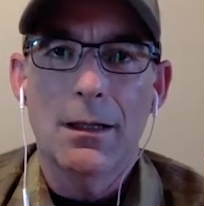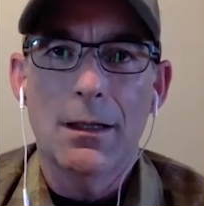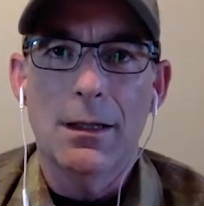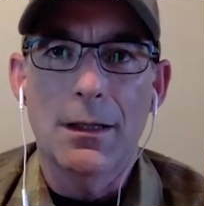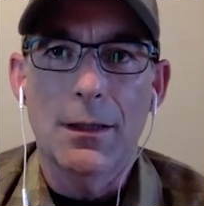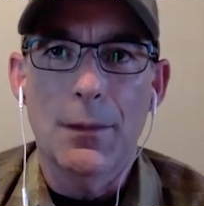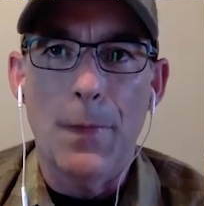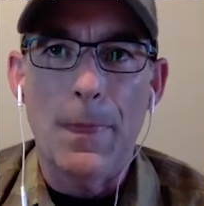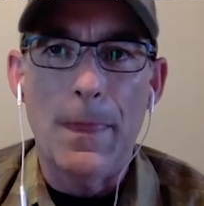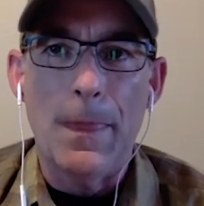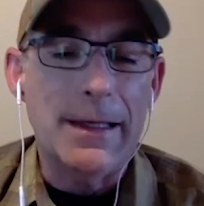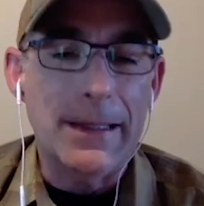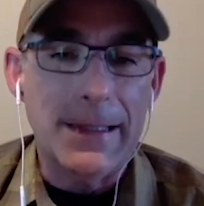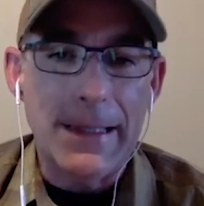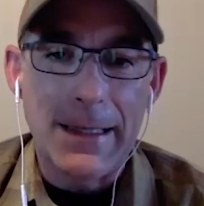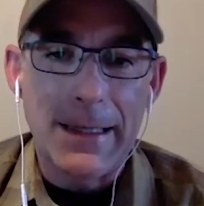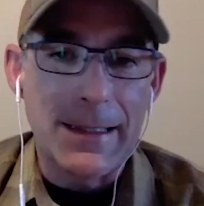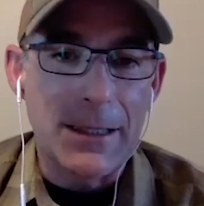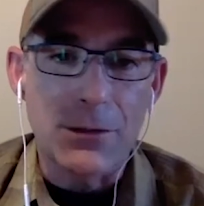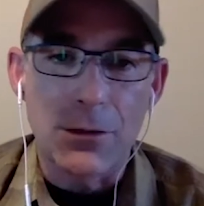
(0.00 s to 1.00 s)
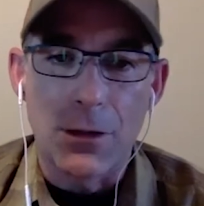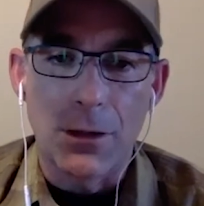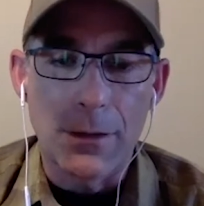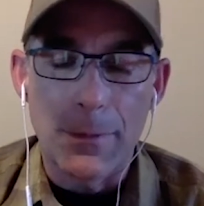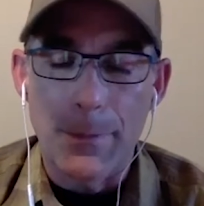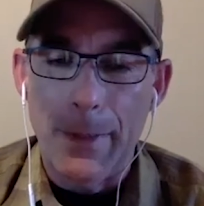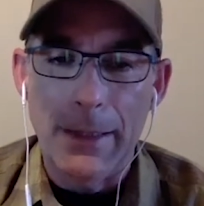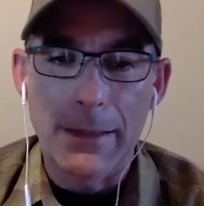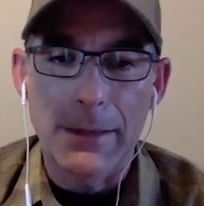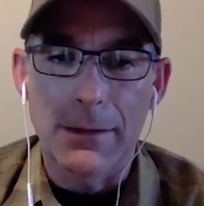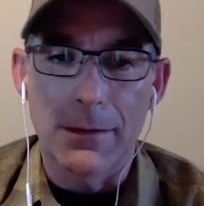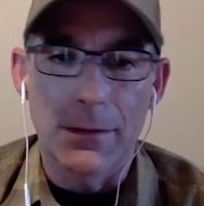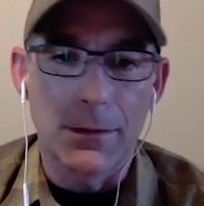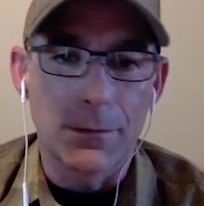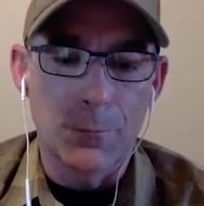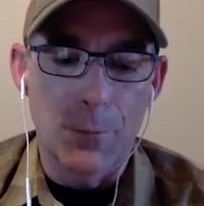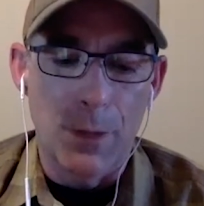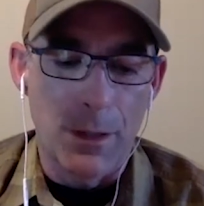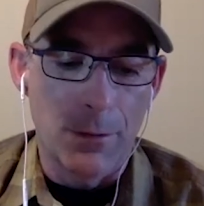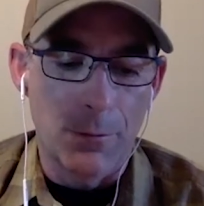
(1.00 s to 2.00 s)
And again, that's all dependent
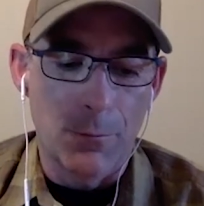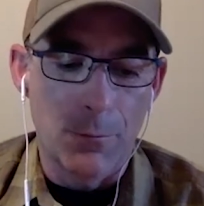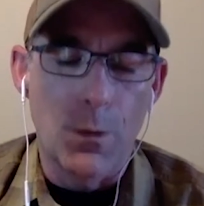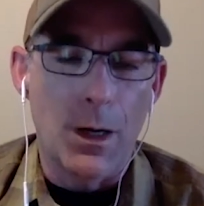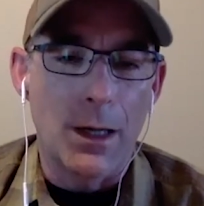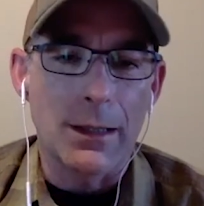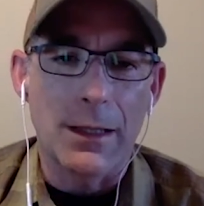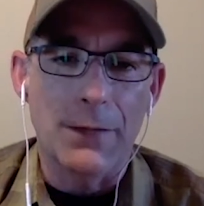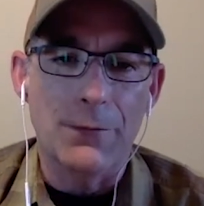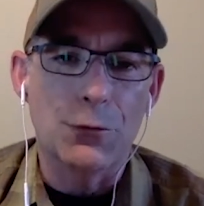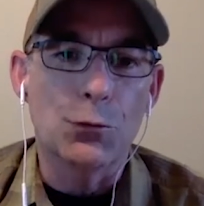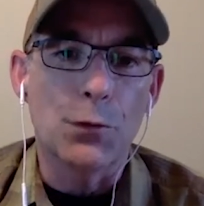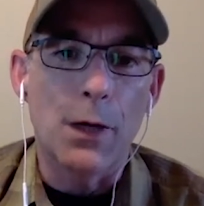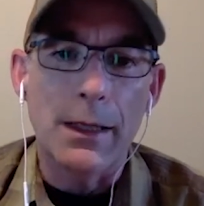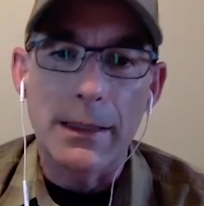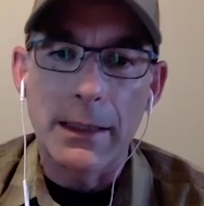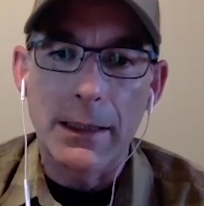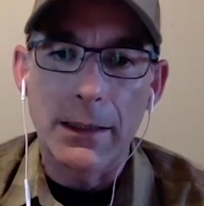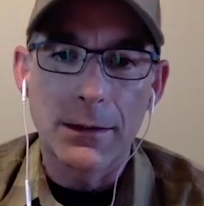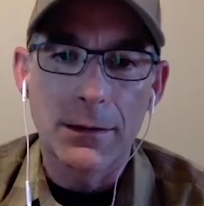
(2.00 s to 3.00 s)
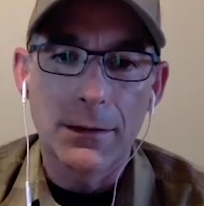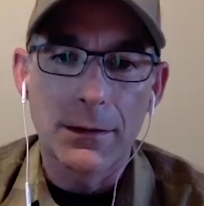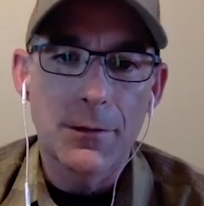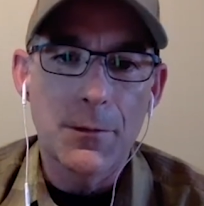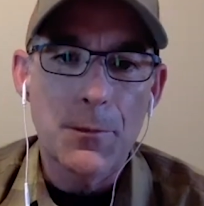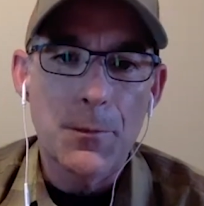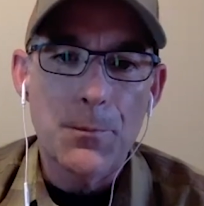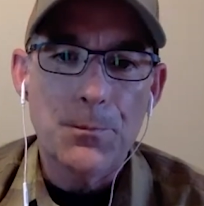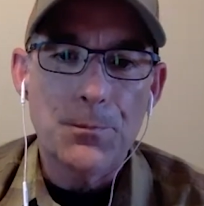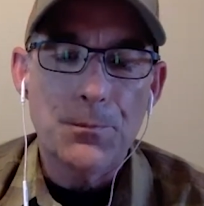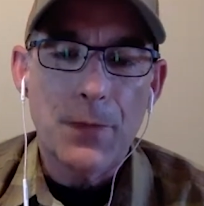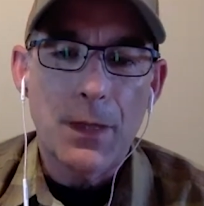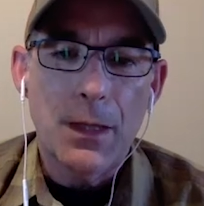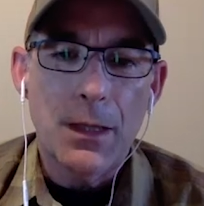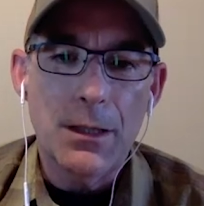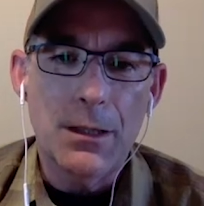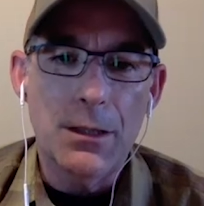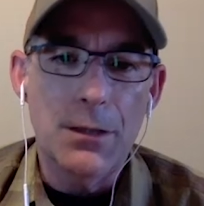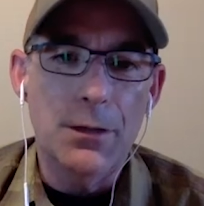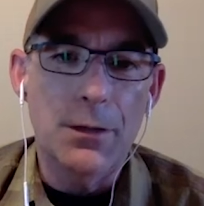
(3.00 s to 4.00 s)
on whether wildlife's running,
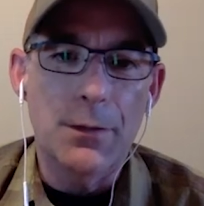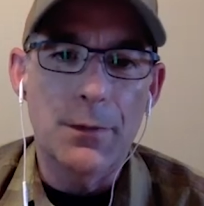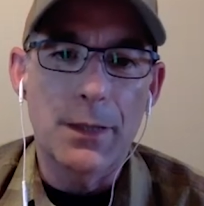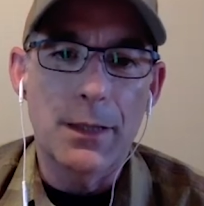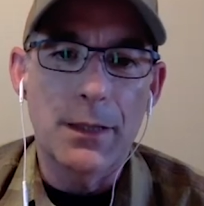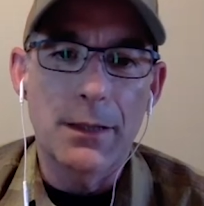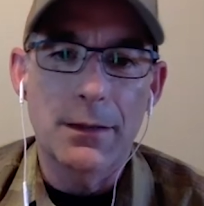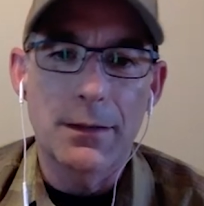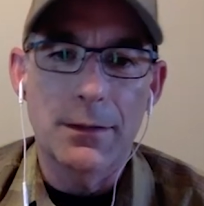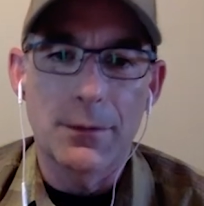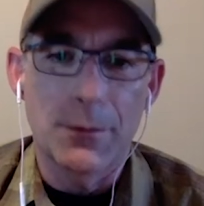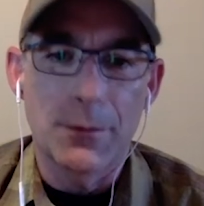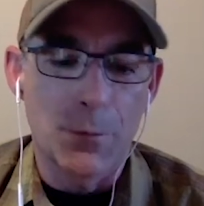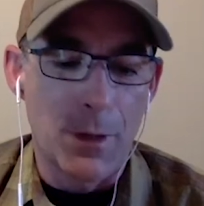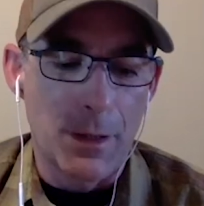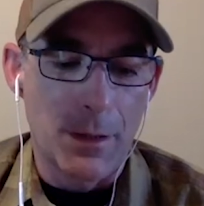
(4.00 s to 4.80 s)
you know what I mean?